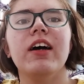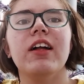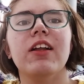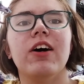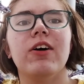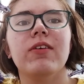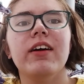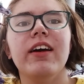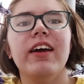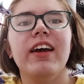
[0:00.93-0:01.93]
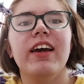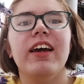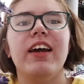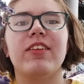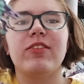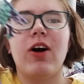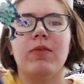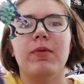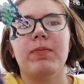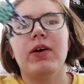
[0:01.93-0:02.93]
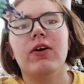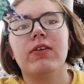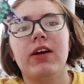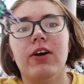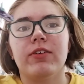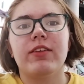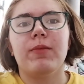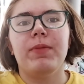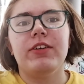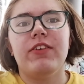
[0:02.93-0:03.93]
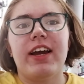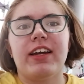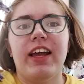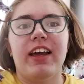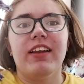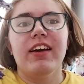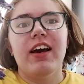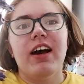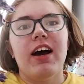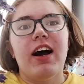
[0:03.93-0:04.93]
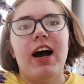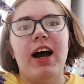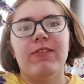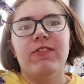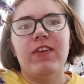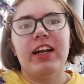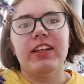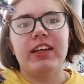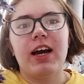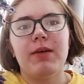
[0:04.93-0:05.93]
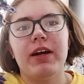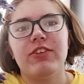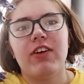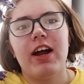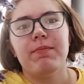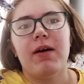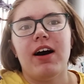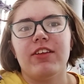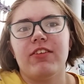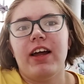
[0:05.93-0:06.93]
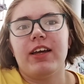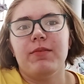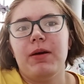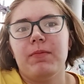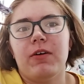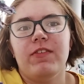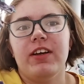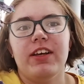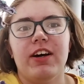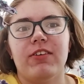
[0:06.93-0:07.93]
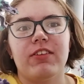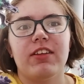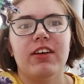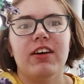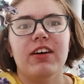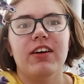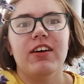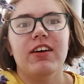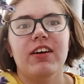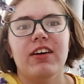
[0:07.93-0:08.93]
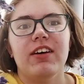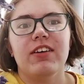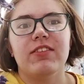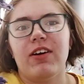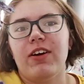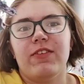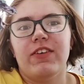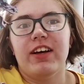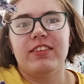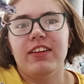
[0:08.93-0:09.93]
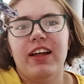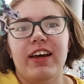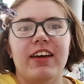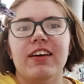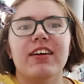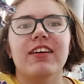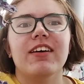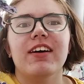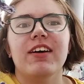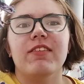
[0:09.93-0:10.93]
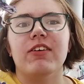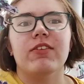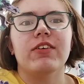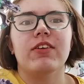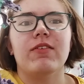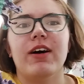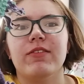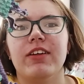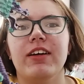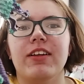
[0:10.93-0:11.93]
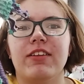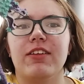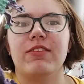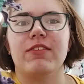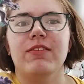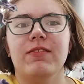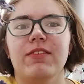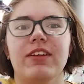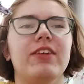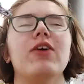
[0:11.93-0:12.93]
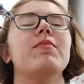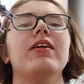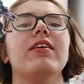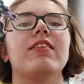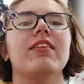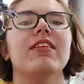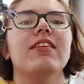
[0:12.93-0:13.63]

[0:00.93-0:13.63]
Hello. It's Dolphin Pearl Girl with Serpent Dragonet. I finally got my tripod so I can make more videos. Sorry for that delay. I don't really know why I'm saying this because really nobody's